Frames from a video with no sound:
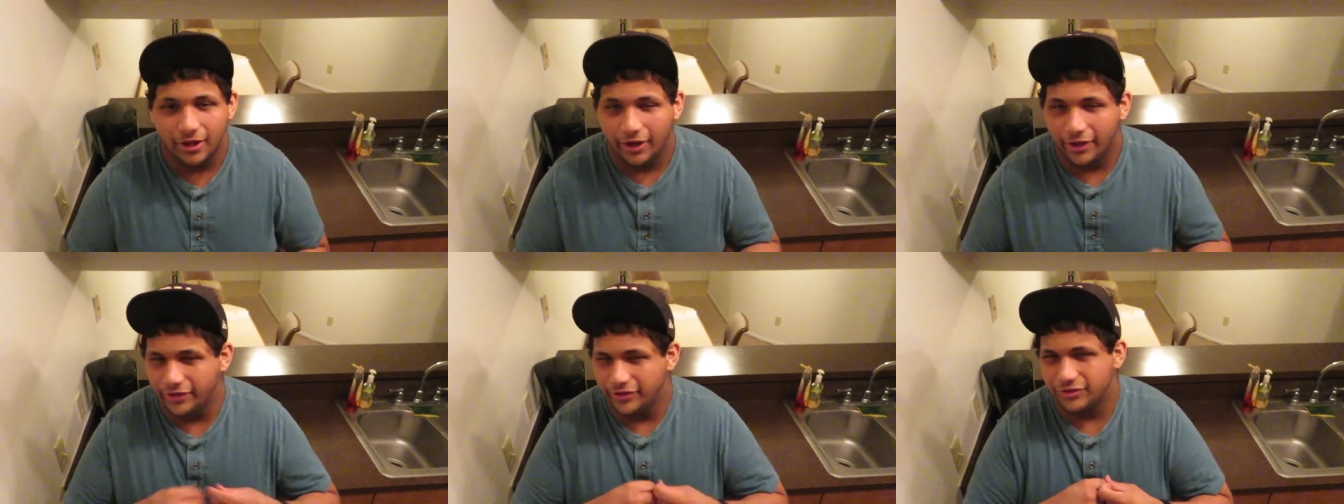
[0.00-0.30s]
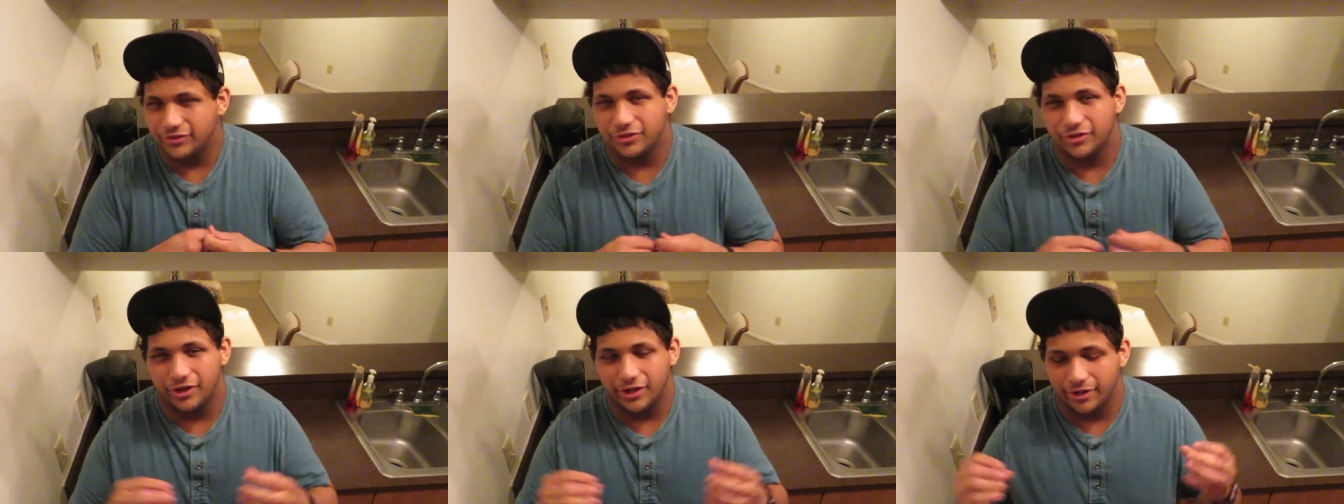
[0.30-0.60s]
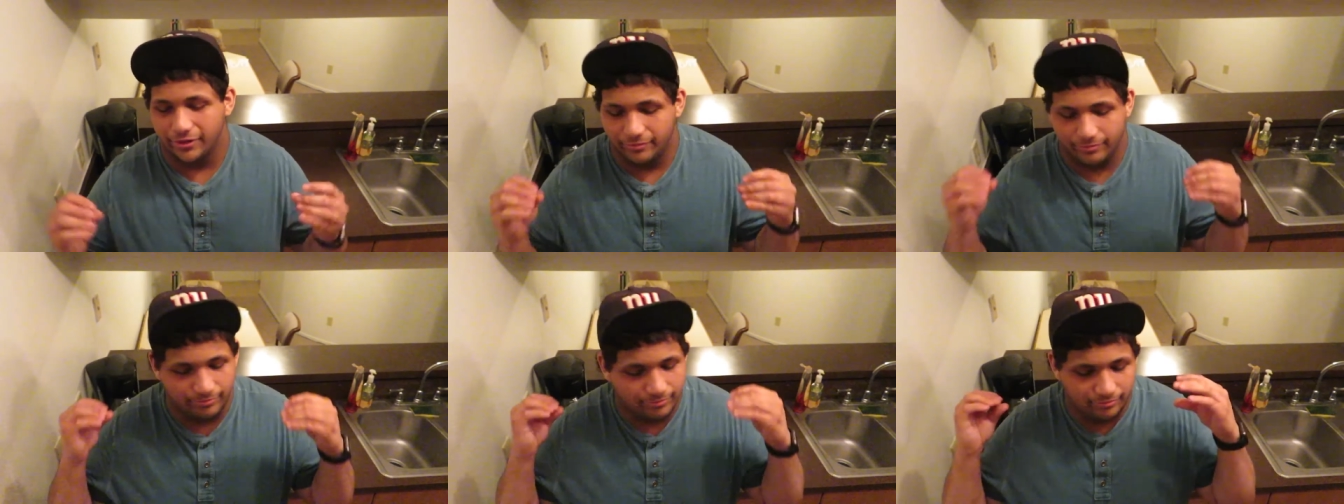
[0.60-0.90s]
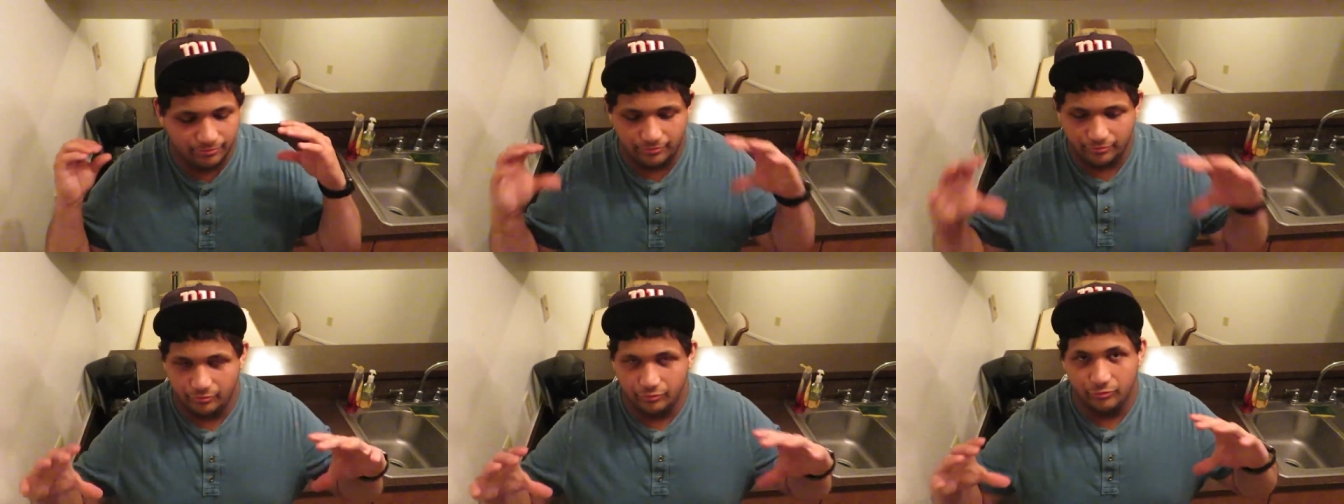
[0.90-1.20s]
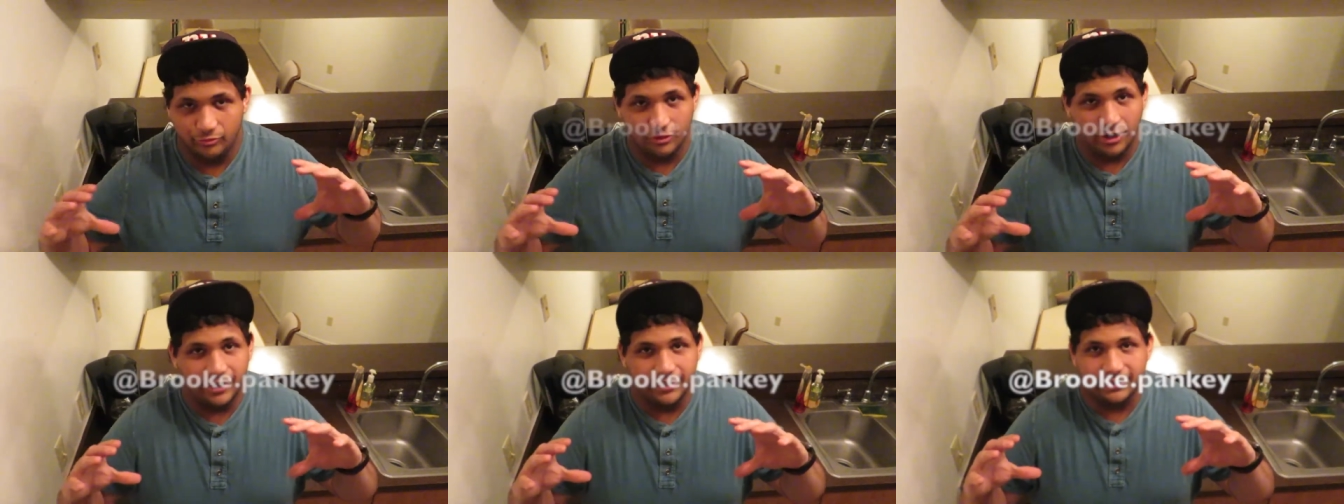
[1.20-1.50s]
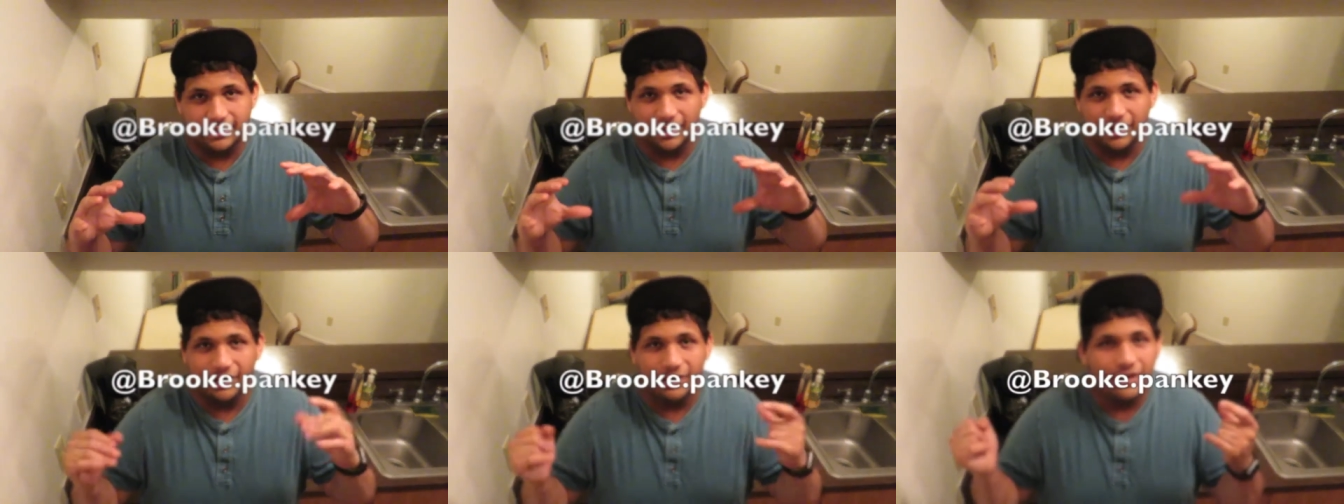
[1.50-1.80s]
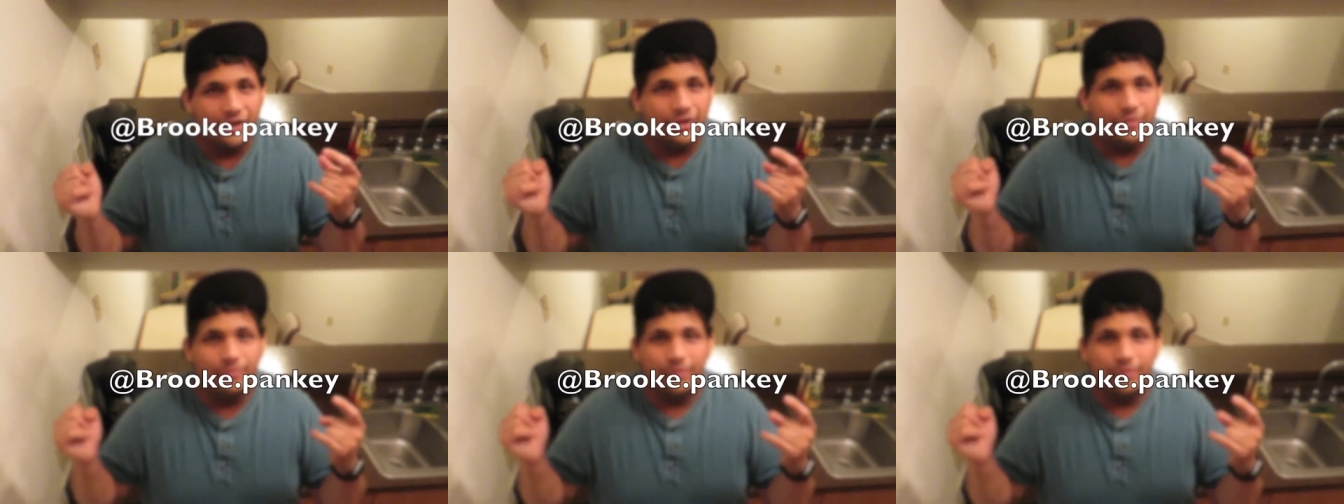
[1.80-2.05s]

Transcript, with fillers: on the screen right there.